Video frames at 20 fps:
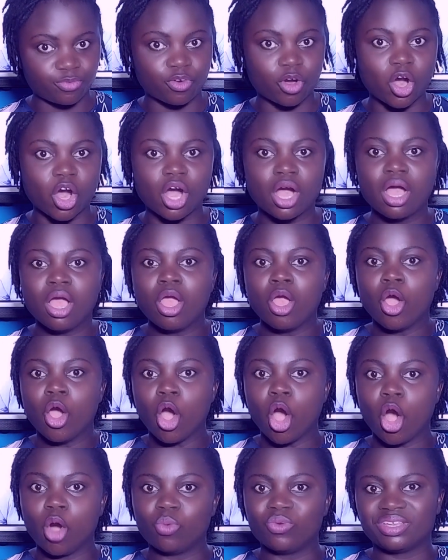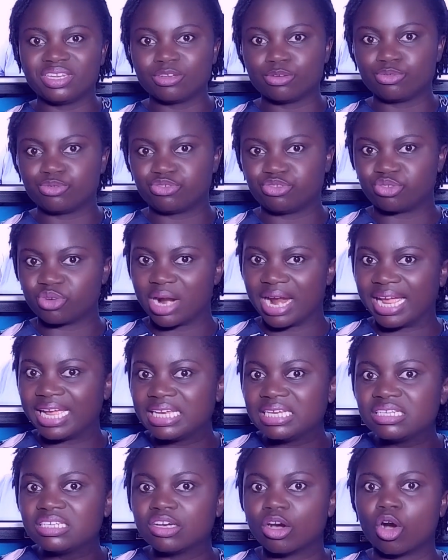before, or with a
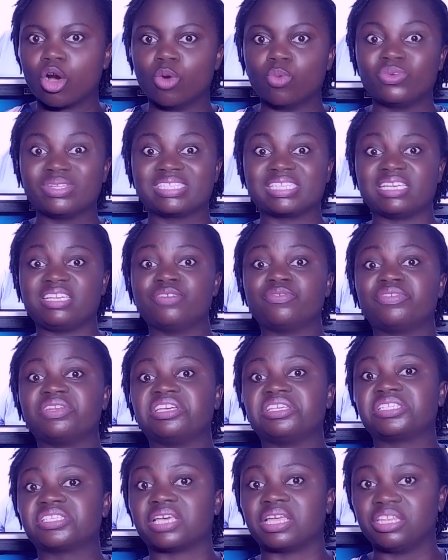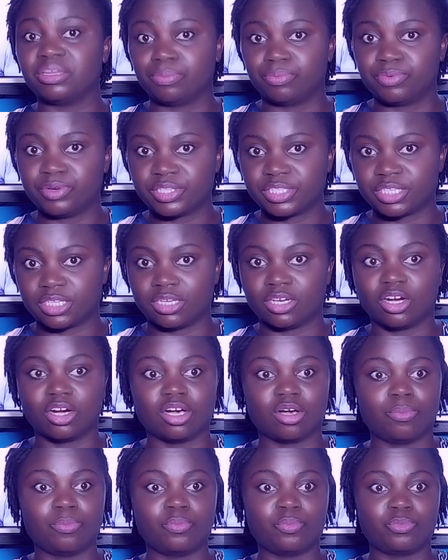friend, or with even a celebrity,
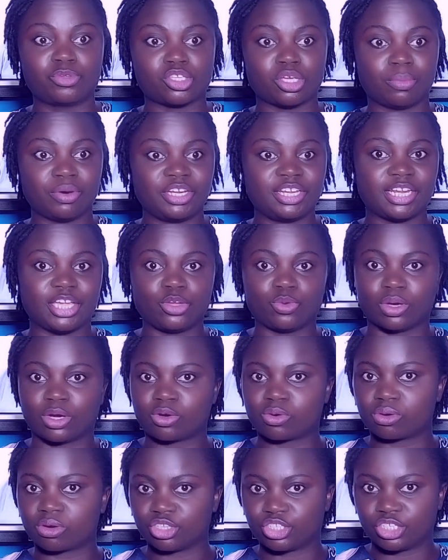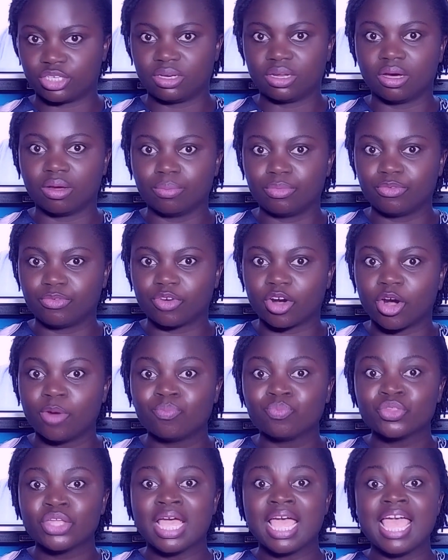or somebody that you were crushing on
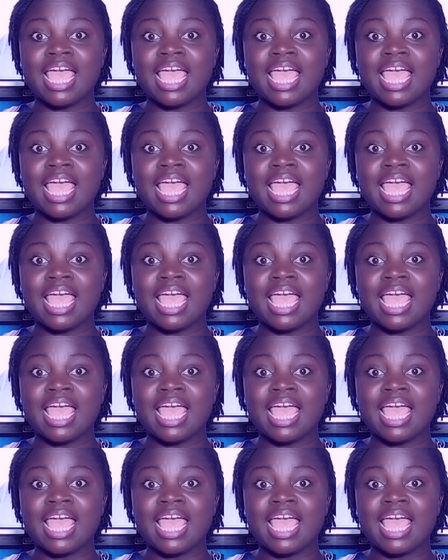before.